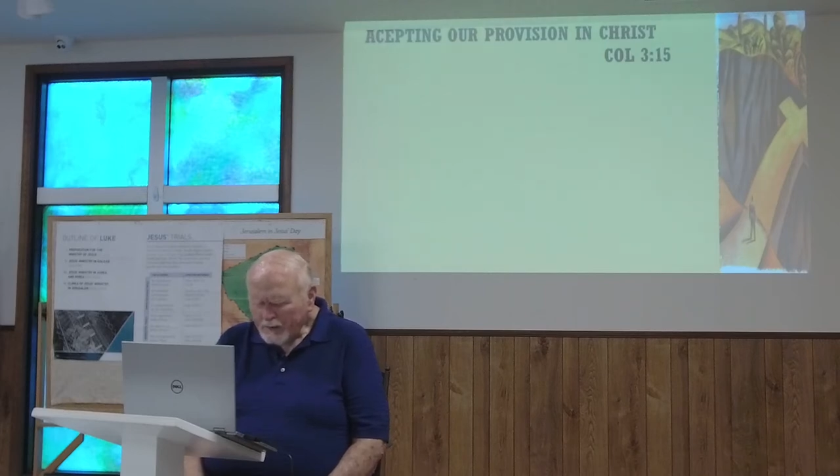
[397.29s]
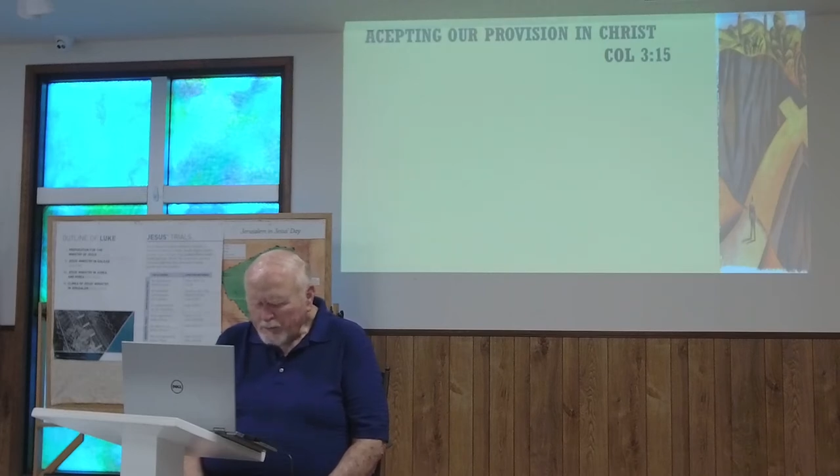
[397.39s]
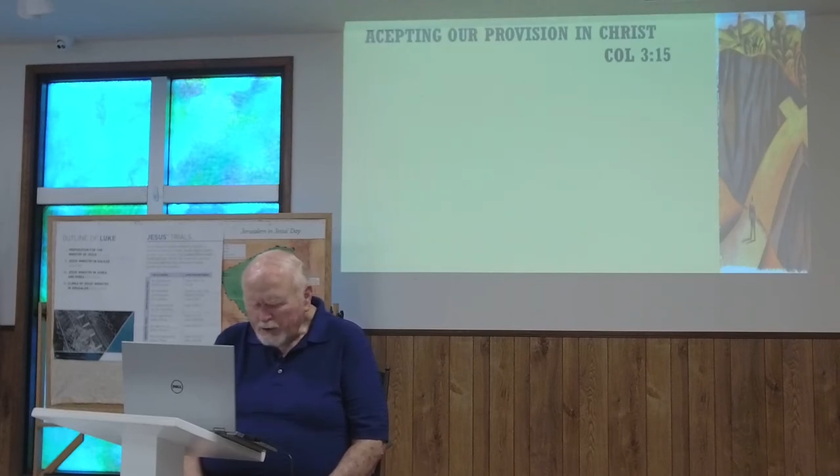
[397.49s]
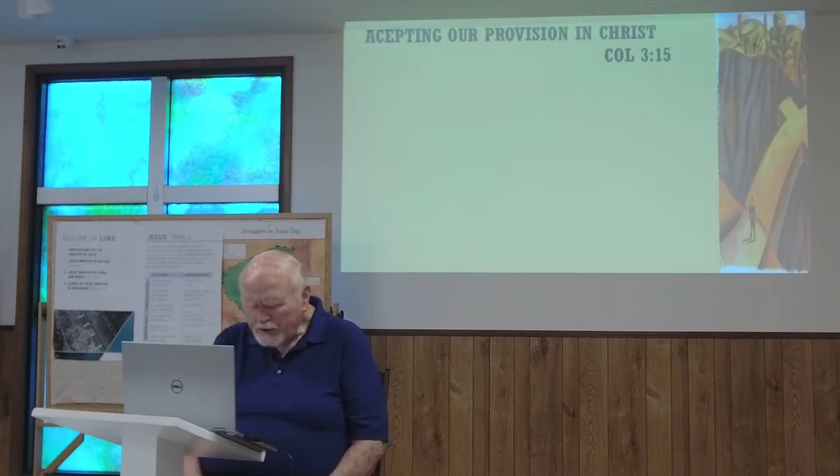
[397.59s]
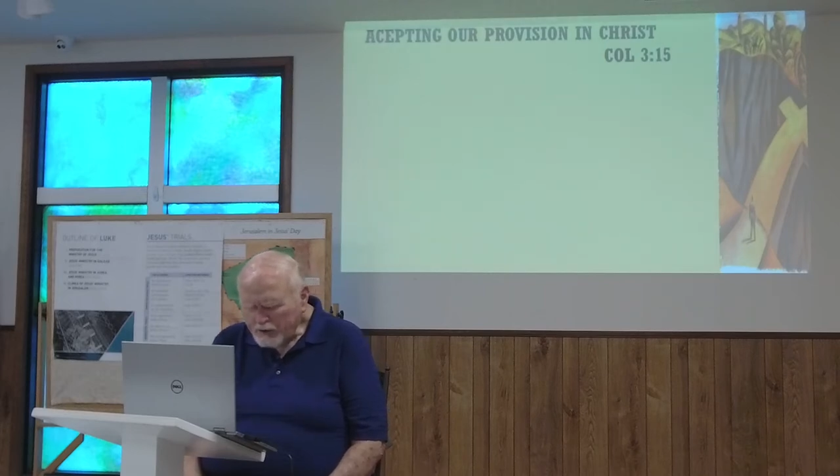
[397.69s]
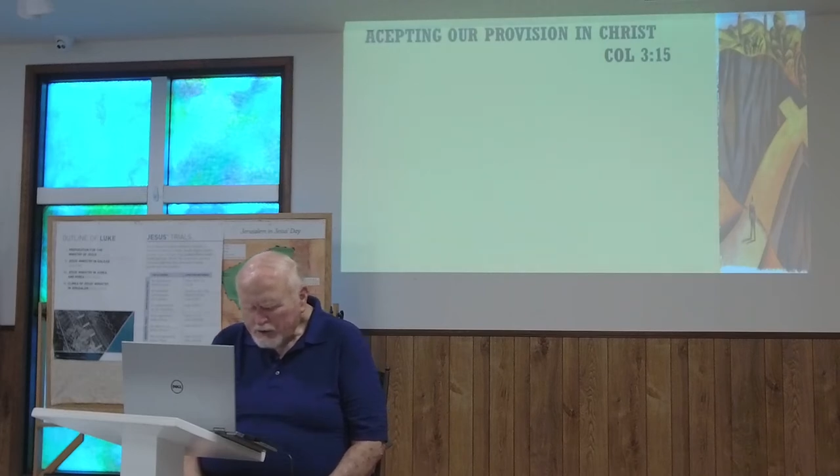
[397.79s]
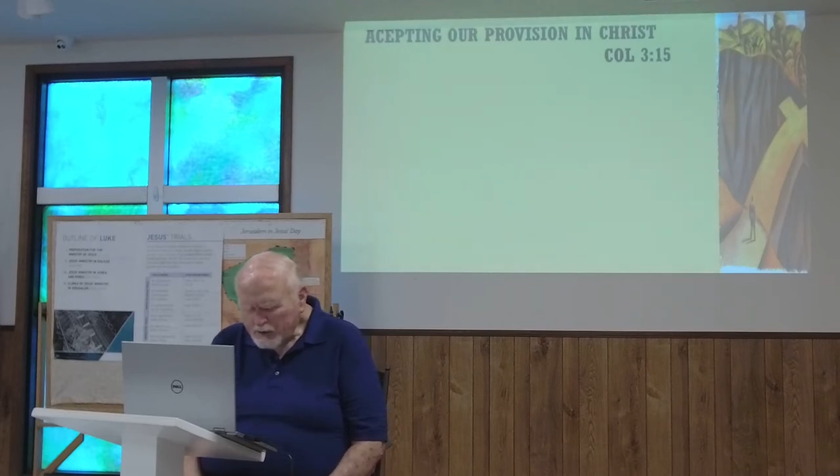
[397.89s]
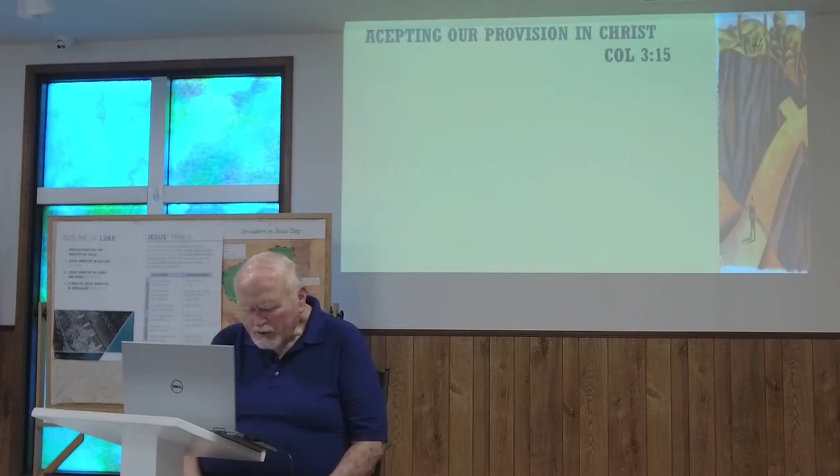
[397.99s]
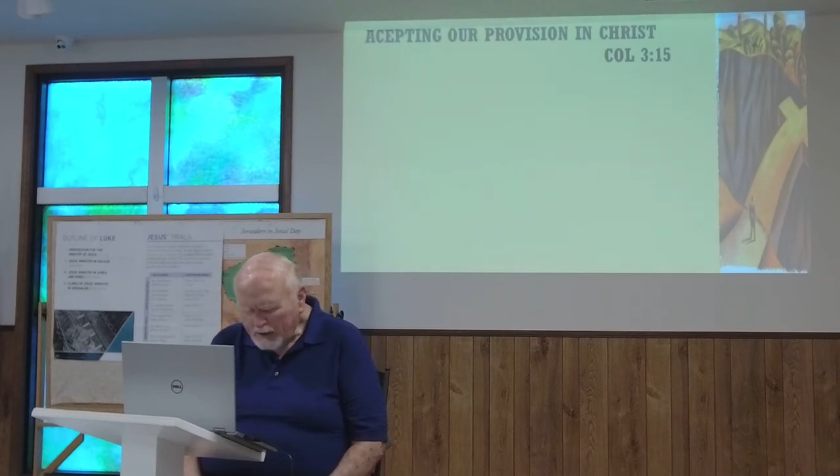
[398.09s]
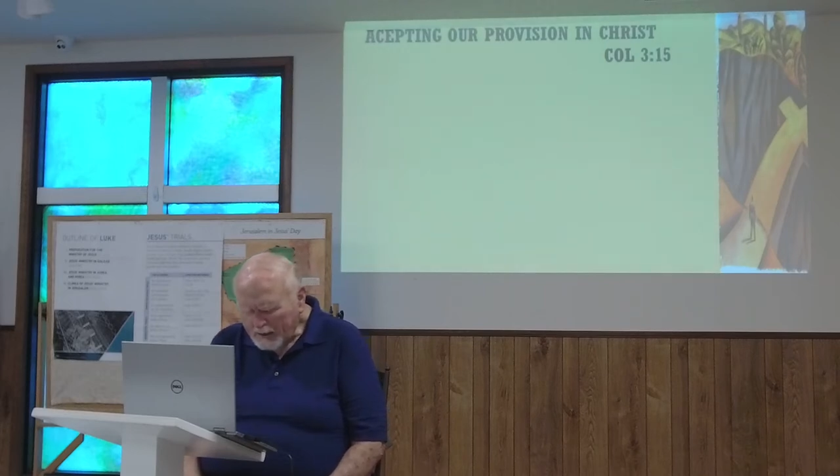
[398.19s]
preaches
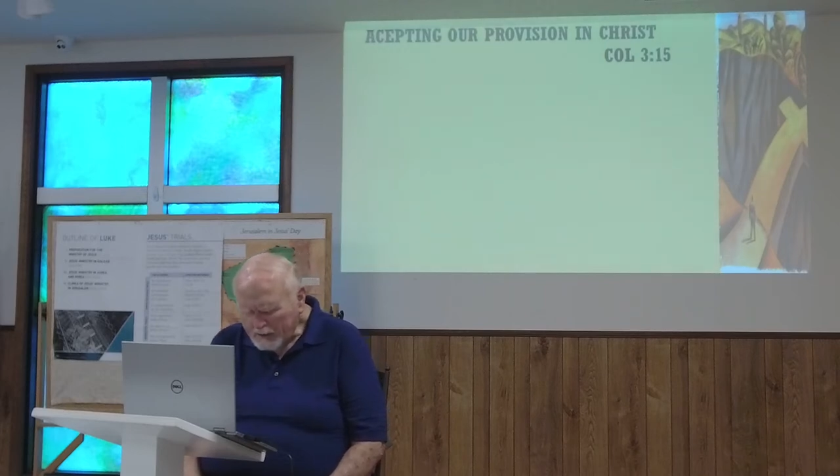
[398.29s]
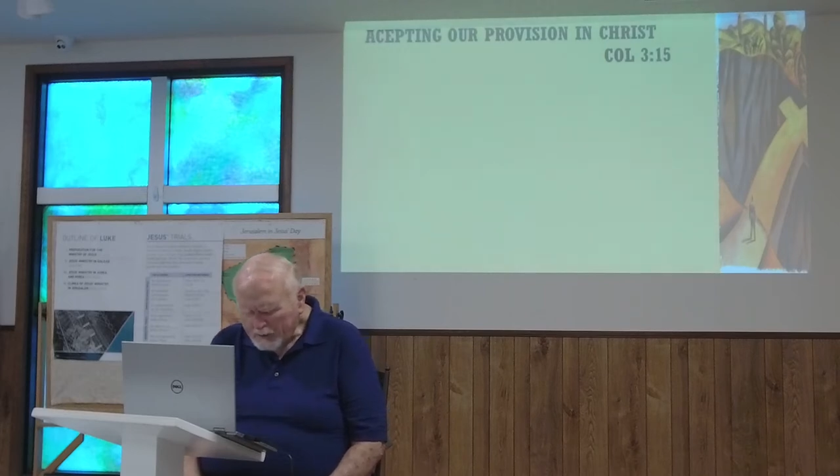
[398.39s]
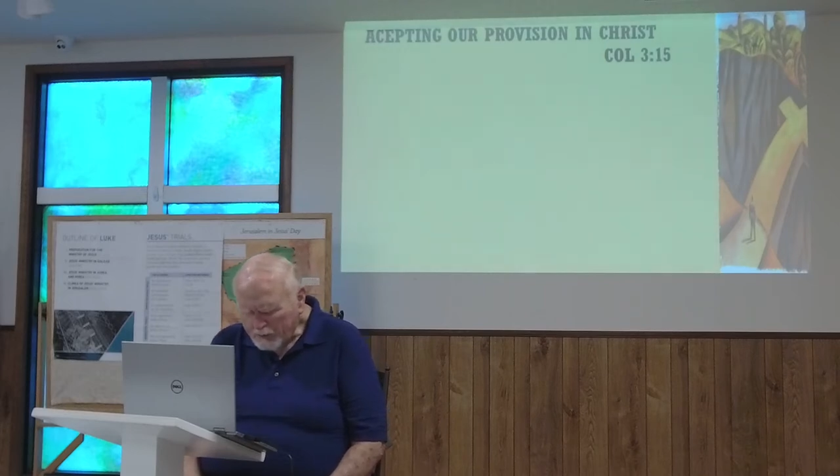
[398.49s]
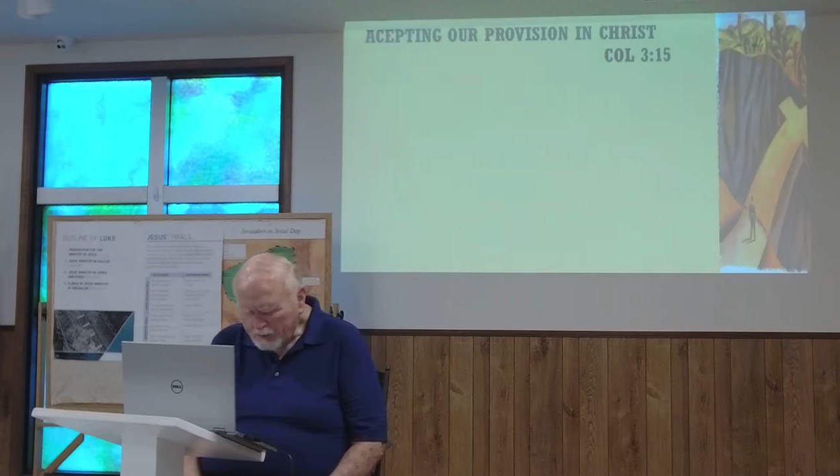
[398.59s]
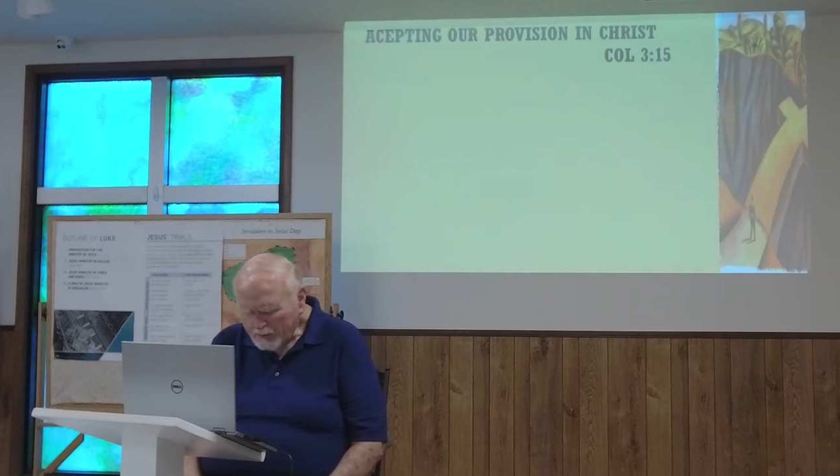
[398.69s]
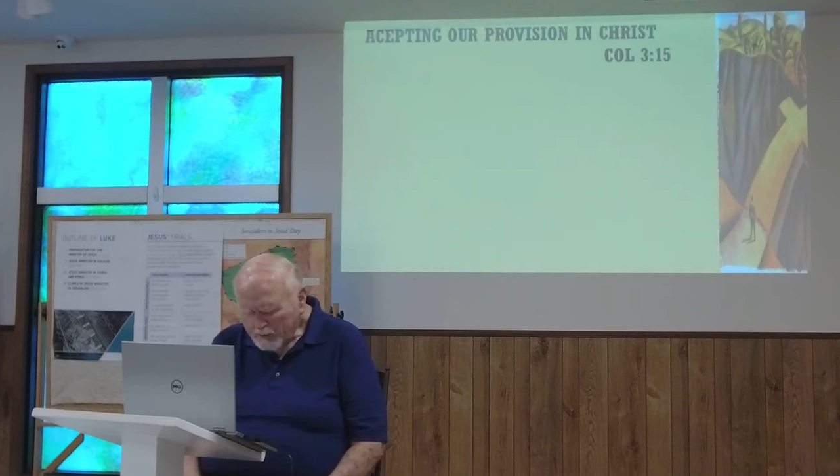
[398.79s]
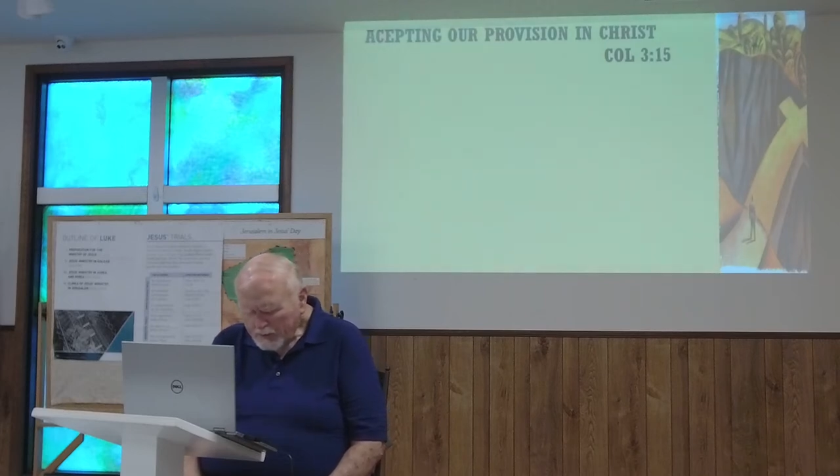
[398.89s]
the gospel.